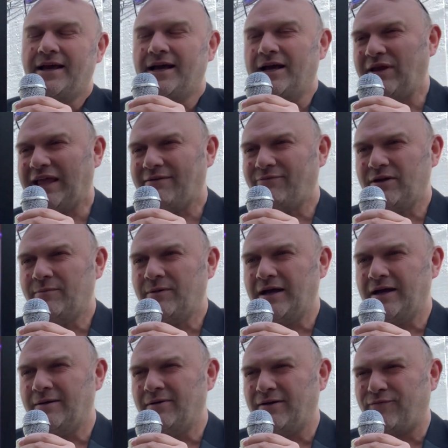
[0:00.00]
We have
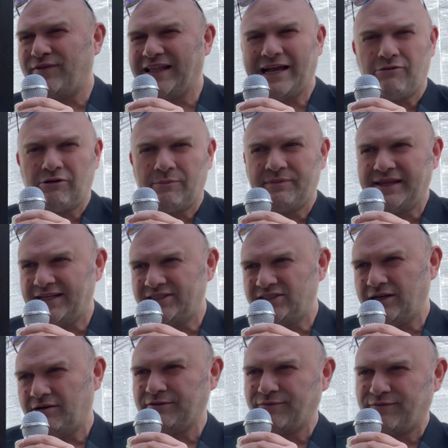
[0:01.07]
a flower up there. She
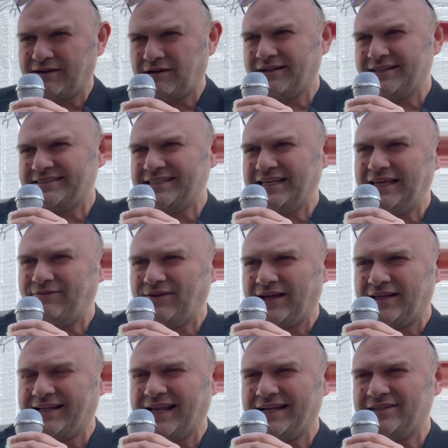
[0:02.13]
holds a flower in her teeth, and
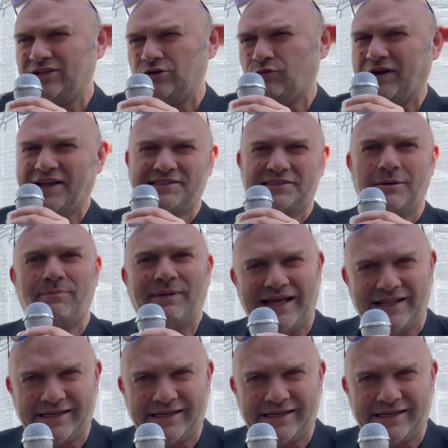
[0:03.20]
again he rings the bell.